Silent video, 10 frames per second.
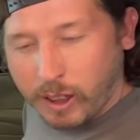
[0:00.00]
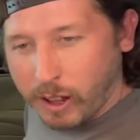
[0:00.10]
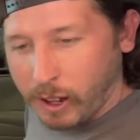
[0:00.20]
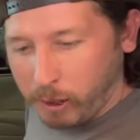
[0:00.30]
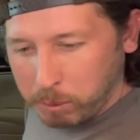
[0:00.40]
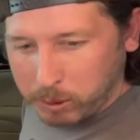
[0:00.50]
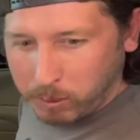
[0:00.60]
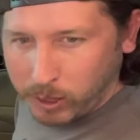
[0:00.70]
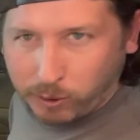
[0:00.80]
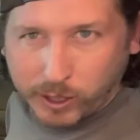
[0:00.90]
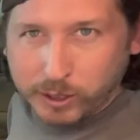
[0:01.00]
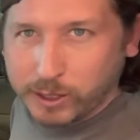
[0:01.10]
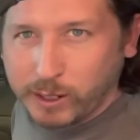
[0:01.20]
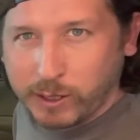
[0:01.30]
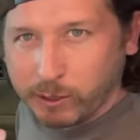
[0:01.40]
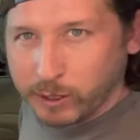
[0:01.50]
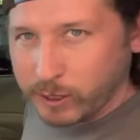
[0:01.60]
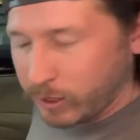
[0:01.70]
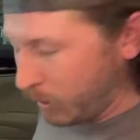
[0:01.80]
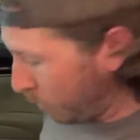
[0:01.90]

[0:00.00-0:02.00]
uh, but manufacturers have different names